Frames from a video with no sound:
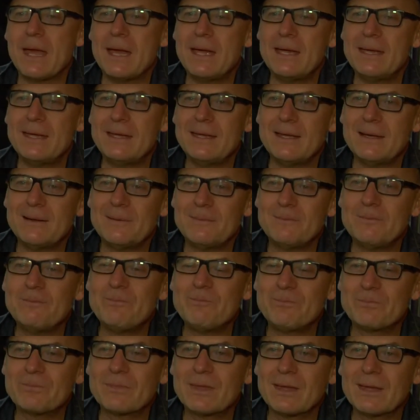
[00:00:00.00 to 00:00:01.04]
a um,
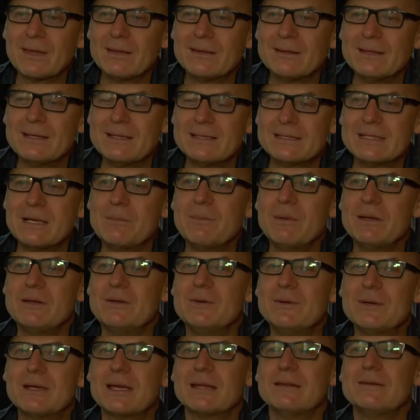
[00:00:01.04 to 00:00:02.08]
someone
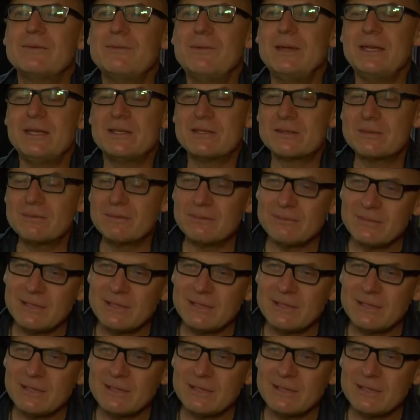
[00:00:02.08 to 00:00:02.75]
who can reach